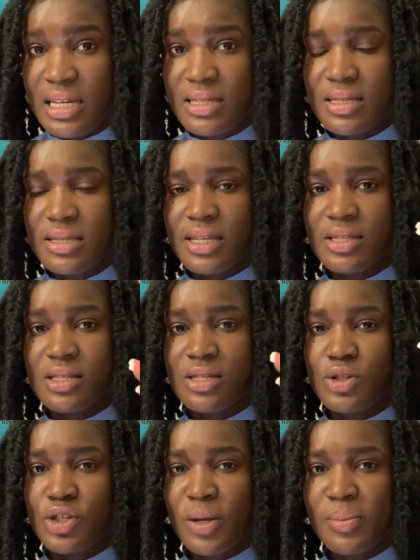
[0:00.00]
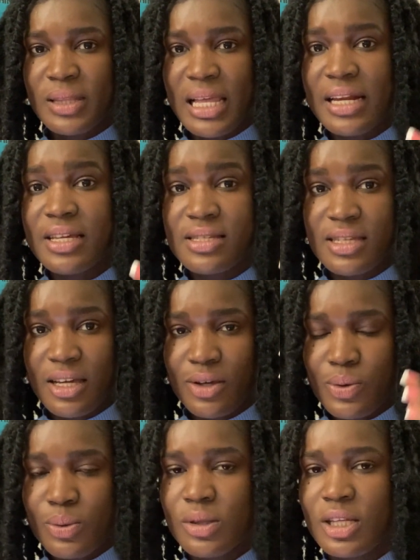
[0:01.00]
assistantship job, that is a
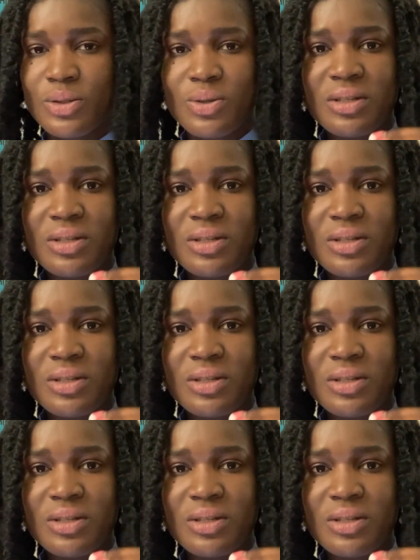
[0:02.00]
good thing.